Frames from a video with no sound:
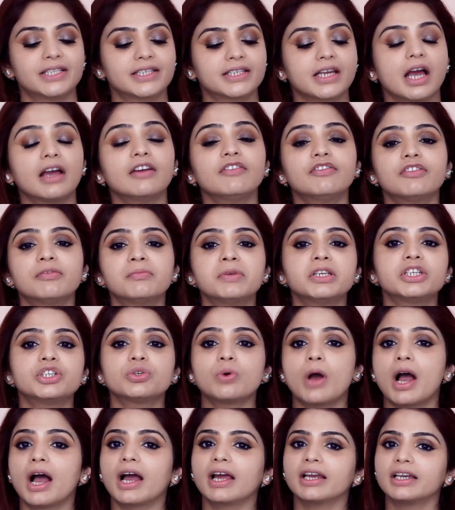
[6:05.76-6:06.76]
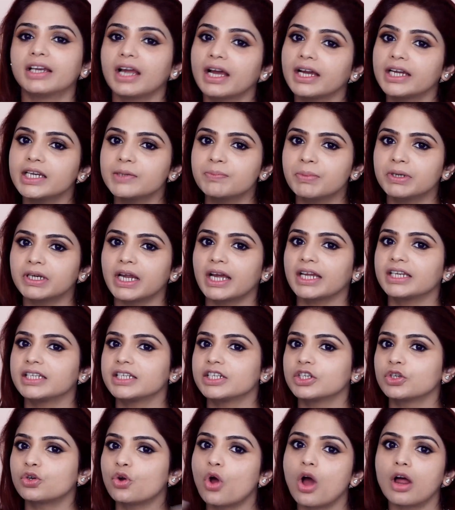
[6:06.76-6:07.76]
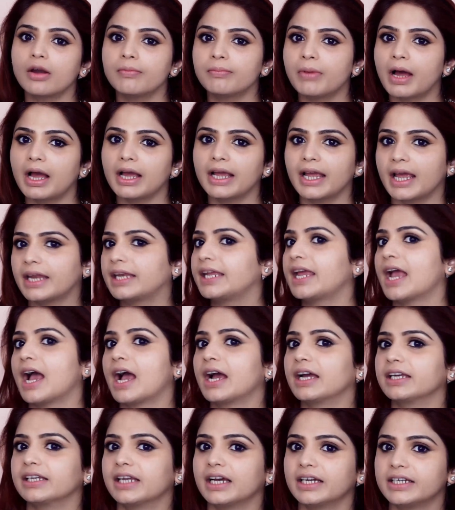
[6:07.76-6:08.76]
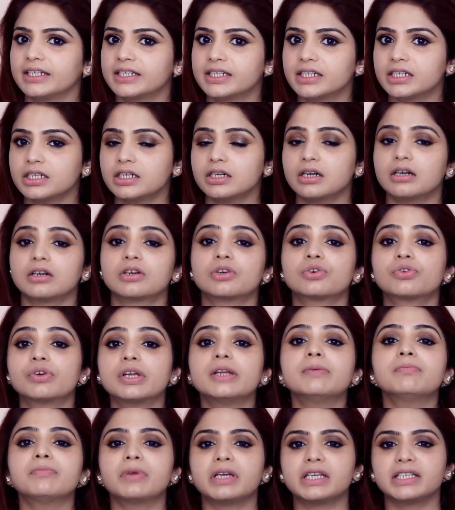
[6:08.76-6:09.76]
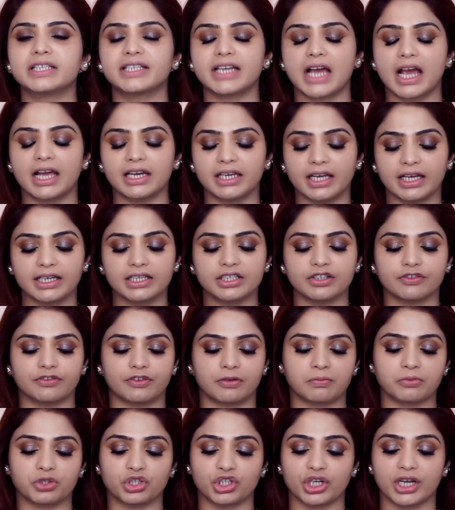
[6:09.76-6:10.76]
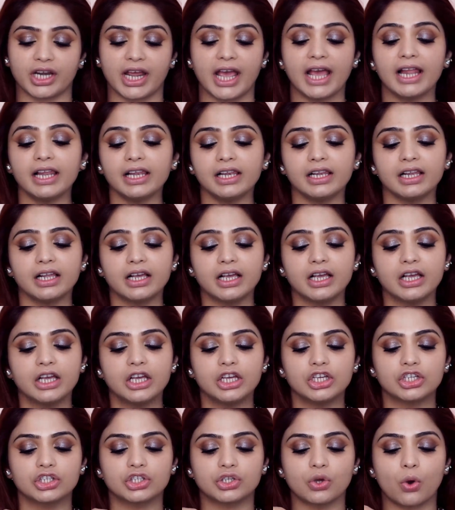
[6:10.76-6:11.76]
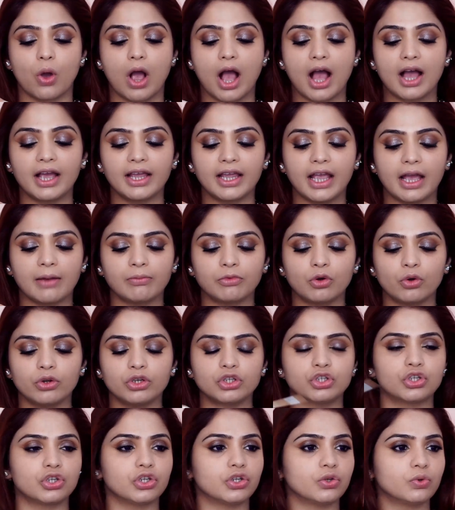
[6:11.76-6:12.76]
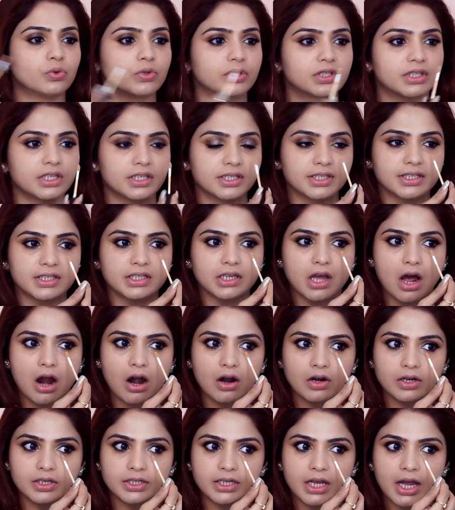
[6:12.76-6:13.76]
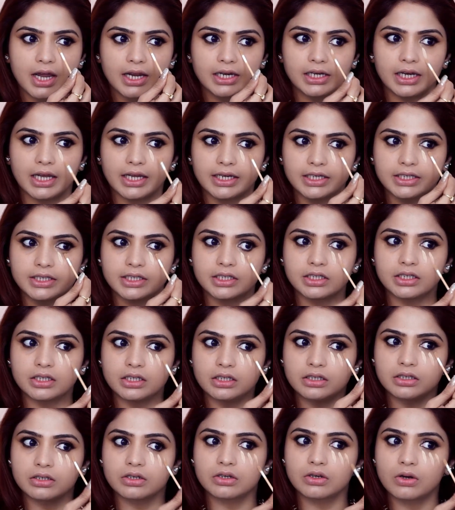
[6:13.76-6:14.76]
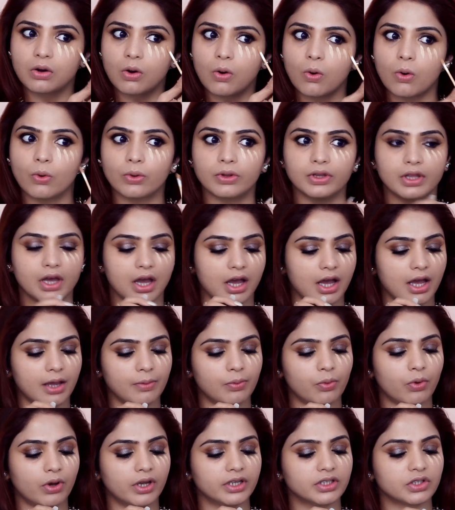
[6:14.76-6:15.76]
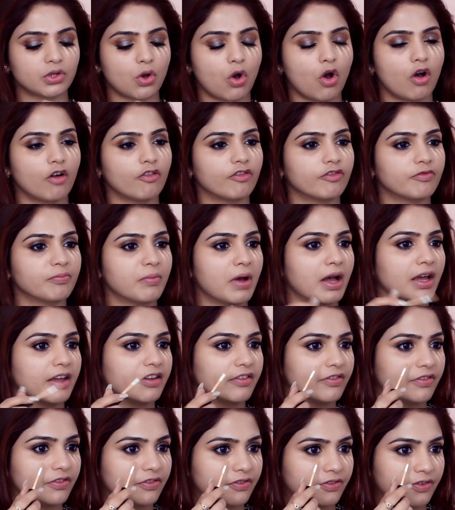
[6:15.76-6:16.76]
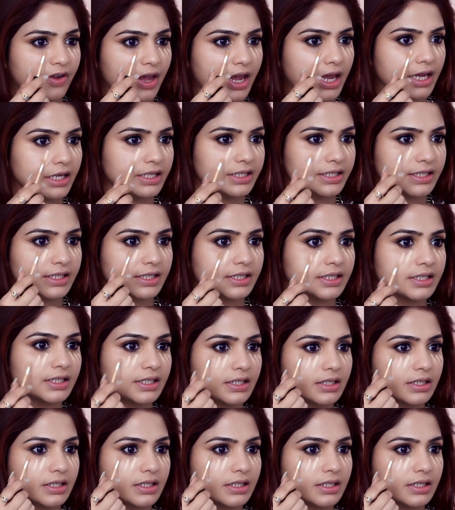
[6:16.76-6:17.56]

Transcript: time for me to highlight, but I did not buy any highlighter, a cream based highlighter from Chanel. So I am going to use this NARS highlighter on the high points of my face.